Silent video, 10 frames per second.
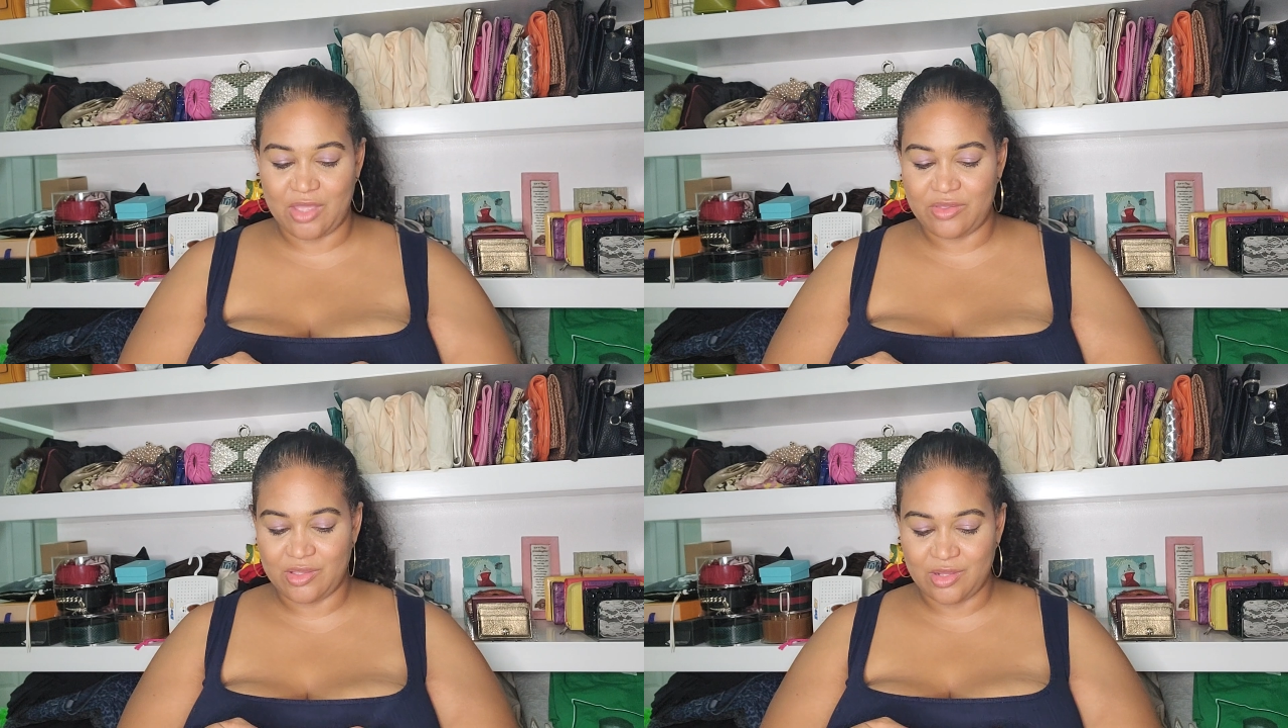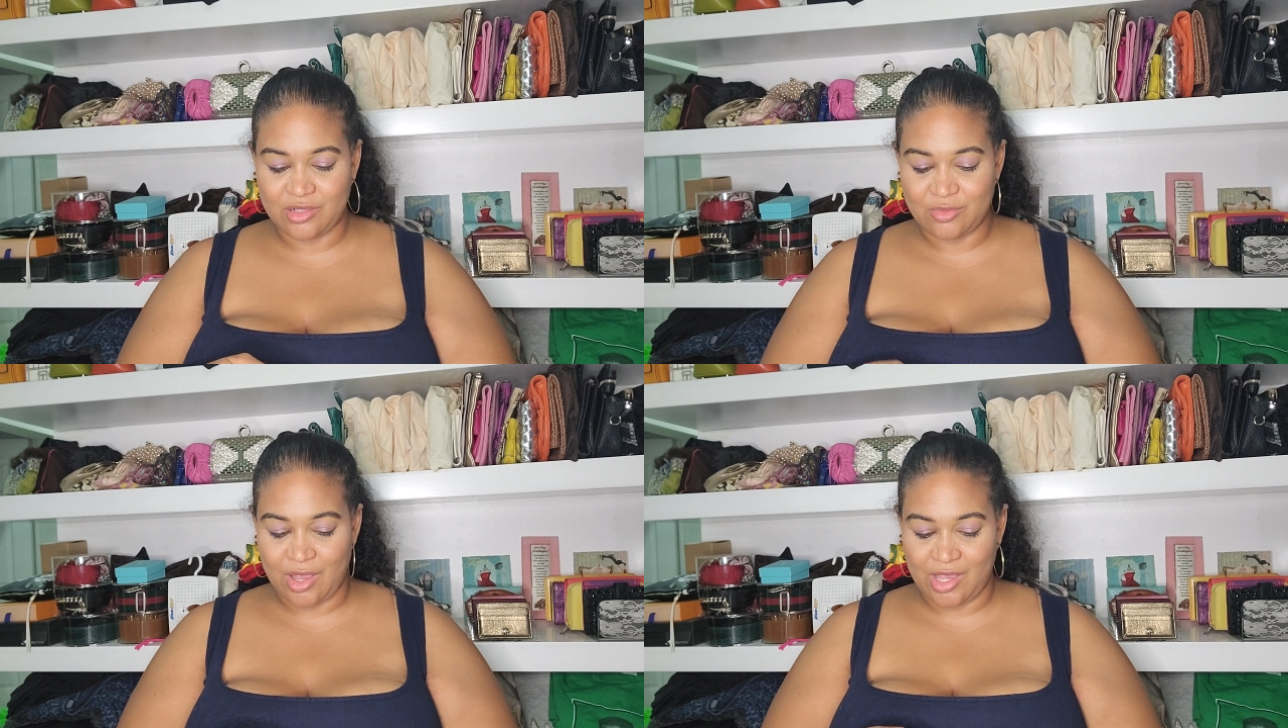I think
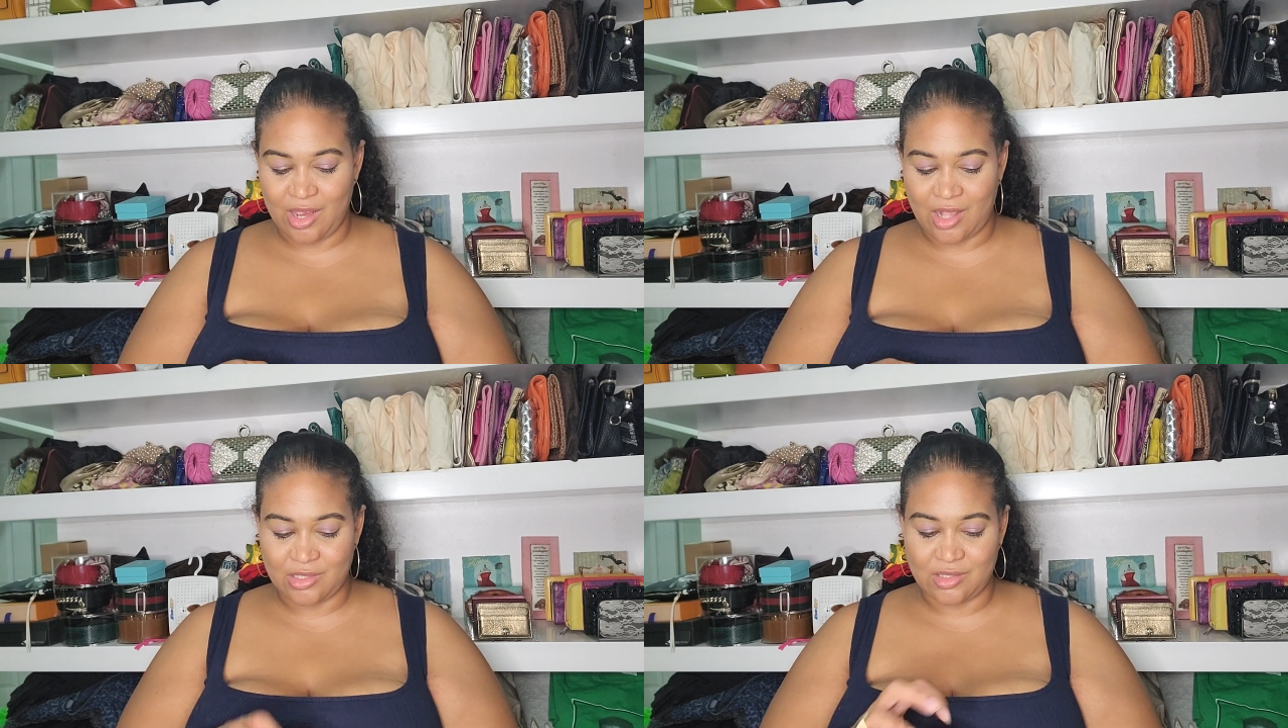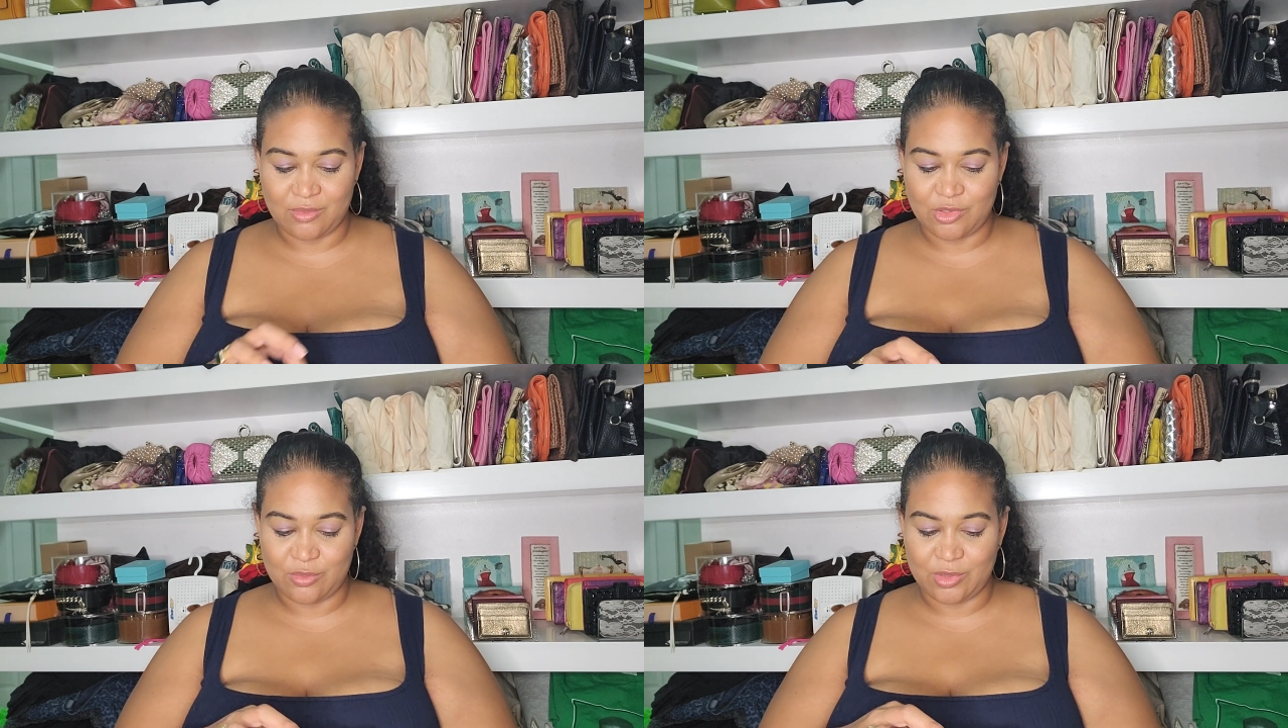that's why it has
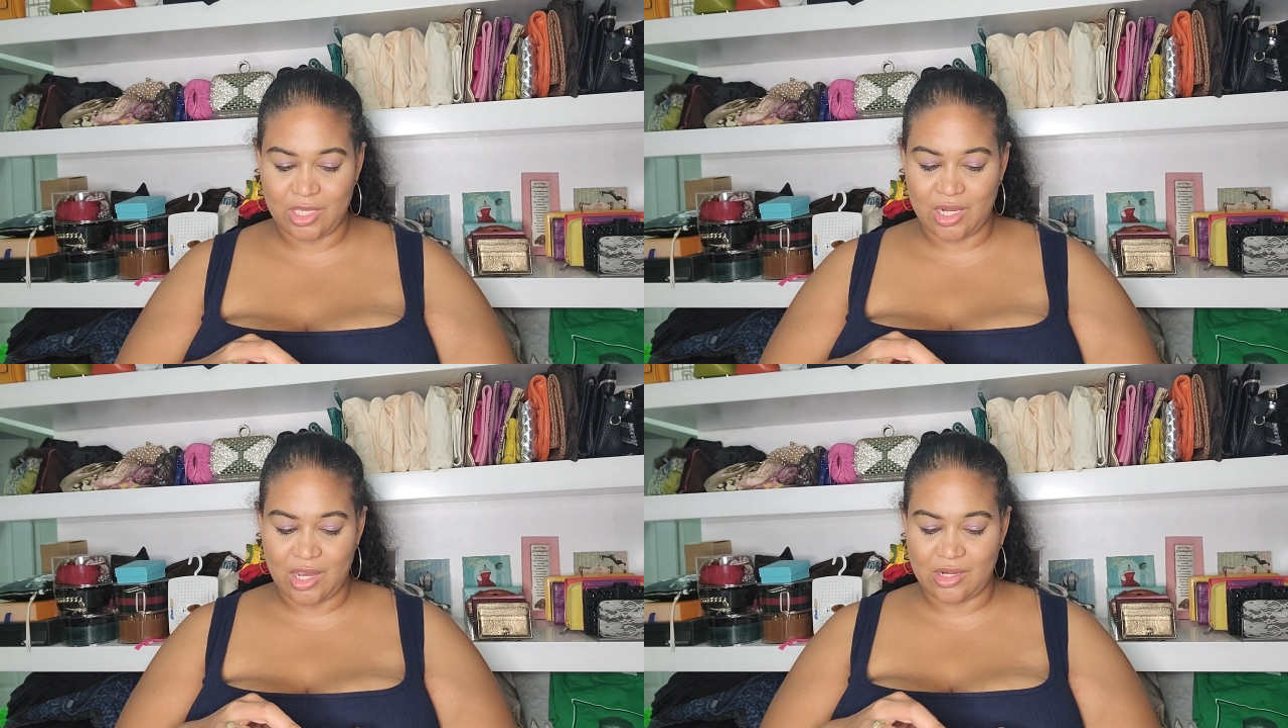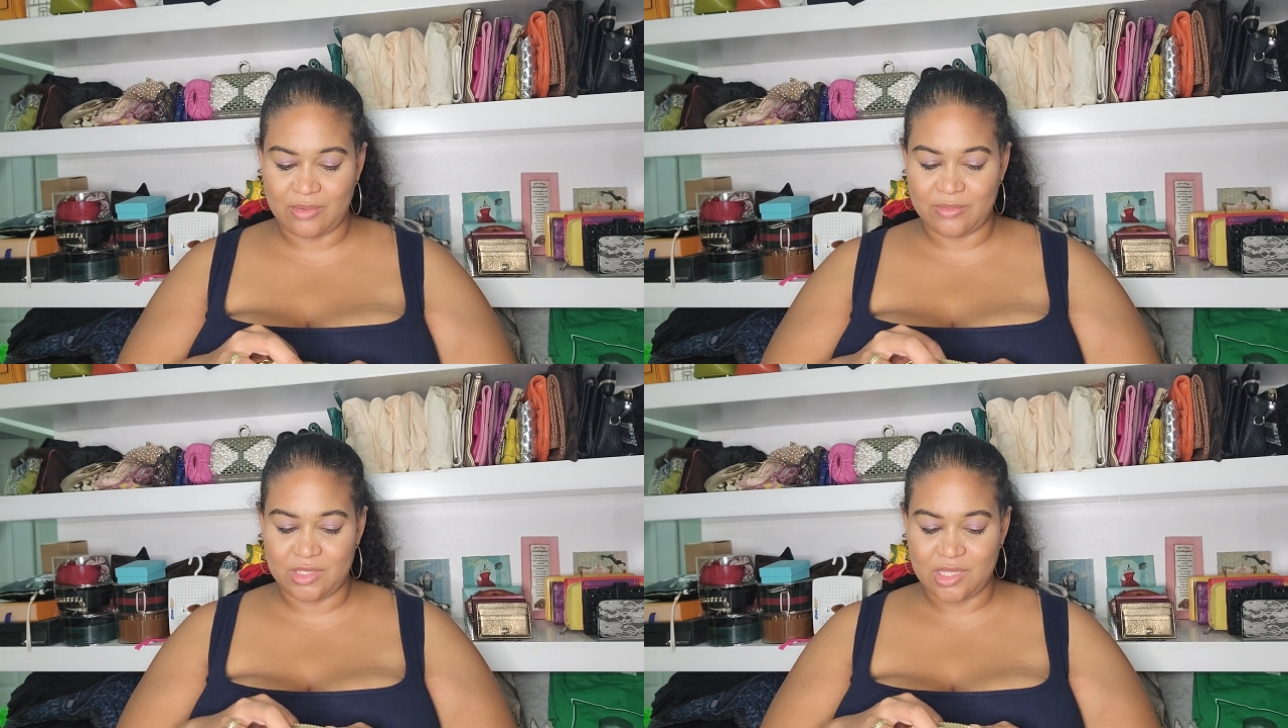some duplicate
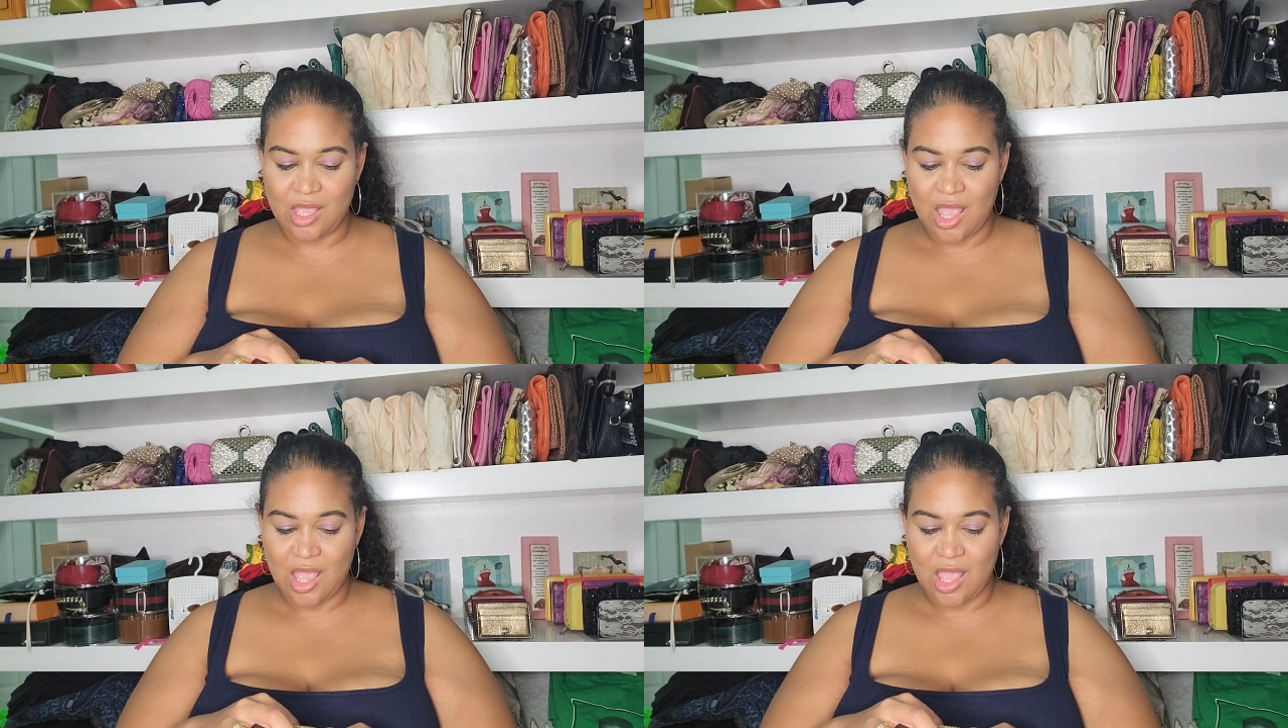items.